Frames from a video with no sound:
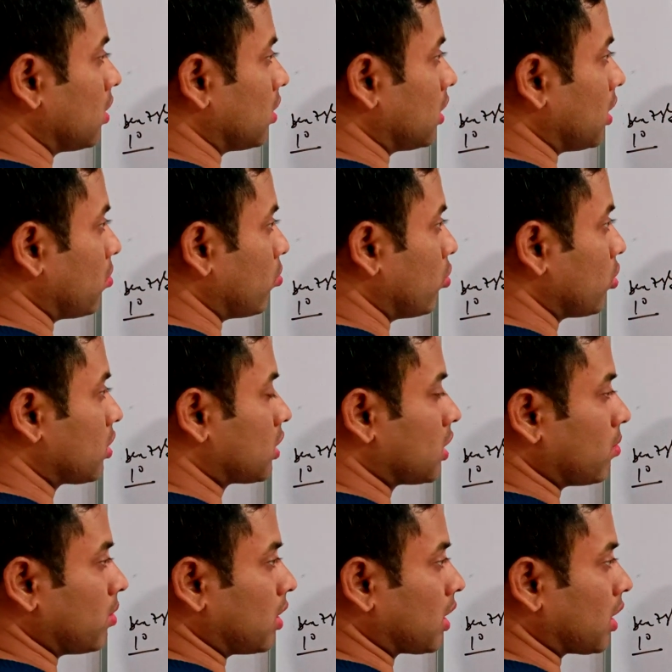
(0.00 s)
the most
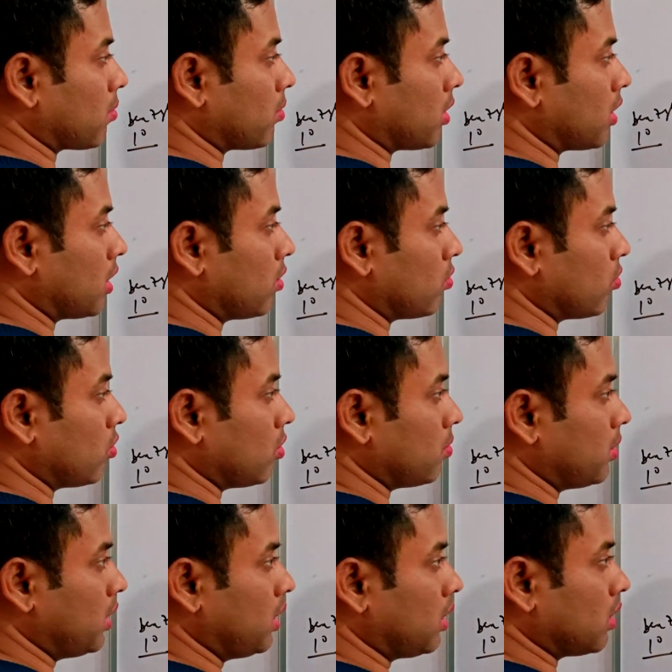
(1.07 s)
stable carbanion will
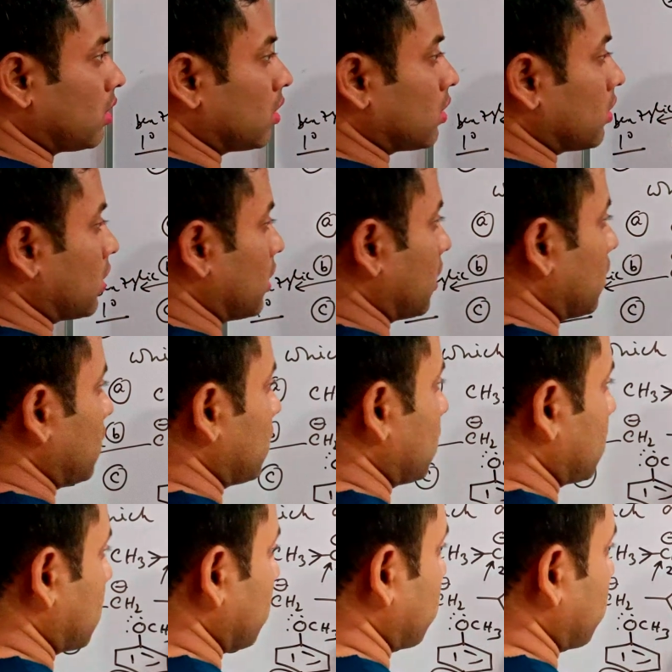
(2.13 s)
be D. This is